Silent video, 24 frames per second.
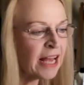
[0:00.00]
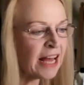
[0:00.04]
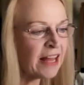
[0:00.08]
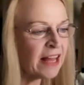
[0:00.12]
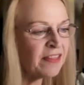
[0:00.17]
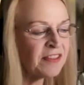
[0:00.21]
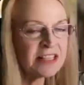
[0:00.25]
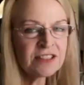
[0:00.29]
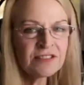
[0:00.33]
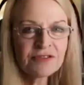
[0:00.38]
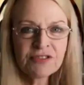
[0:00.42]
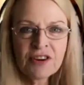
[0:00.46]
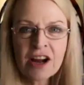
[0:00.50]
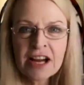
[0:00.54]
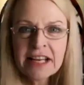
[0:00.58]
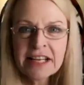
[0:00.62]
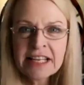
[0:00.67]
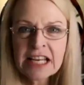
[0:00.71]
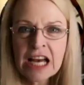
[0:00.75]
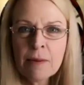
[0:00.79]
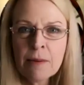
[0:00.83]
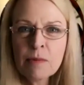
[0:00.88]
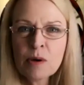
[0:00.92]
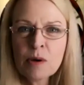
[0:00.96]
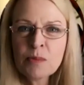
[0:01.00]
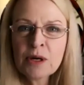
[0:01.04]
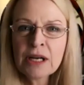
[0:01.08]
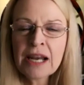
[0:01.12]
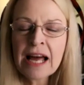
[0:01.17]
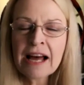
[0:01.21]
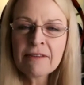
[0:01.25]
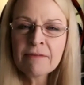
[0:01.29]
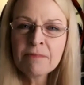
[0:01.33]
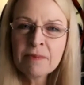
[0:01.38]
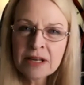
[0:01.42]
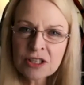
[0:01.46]
and this Friday coming, we'll
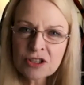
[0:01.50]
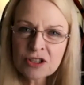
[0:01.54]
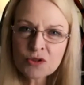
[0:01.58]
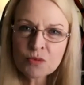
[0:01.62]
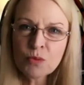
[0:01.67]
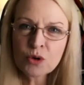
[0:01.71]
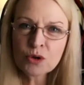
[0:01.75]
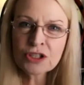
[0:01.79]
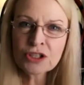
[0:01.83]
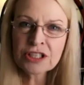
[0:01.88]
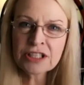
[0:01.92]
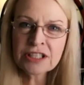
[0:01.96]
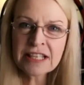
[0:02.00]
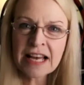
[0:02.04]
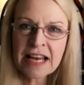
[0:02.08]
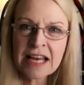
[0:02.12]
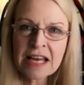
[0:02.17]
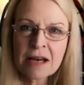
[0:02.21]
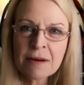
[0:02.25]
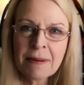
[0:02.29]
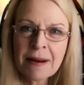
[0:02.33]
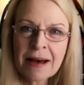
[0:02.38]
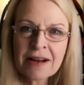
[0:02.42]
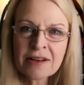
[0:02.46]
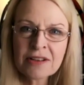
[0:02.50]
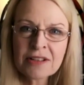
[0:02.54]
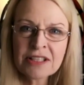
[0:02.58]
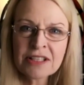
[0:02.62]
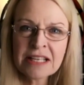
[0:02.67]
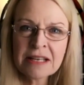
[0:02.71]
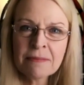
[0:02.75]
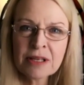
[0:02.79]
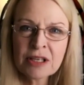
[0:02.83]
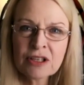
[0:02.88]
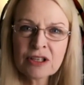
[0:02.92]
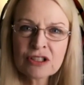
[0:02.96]
have much more to say about
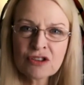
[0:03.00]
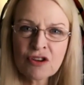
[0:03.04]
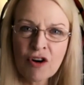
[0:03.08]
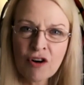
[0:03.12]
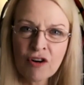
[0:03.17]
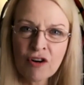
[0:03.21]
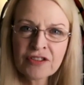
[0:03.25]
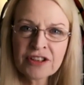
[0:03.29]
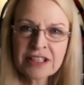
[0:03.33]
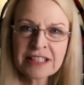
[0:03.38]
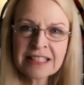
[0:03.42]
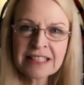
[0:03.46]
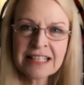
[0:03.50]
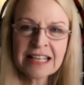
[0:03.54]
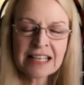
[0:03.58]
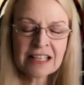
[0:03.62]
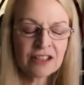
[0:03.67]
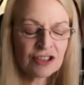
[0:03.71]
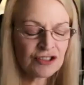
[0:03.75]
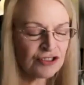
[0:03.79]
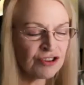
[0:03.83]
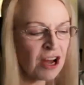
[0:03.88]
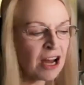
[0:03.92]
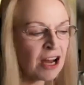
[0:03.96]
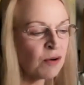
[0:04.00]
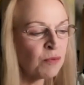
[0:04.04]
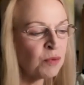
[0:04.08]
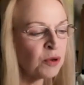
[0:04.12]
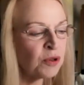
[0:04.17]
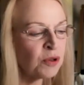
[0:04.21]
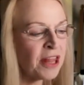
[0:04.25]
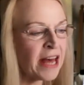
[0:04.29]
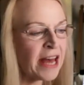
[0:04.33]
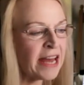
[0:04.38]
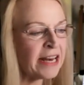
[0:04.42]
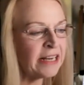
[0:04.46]
it, because obviously the trial
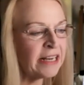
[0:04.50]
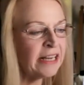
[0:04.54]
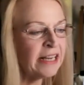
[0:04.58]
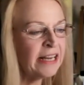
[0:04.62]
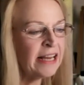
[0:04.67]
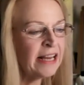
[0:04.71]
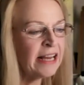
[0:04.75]
will then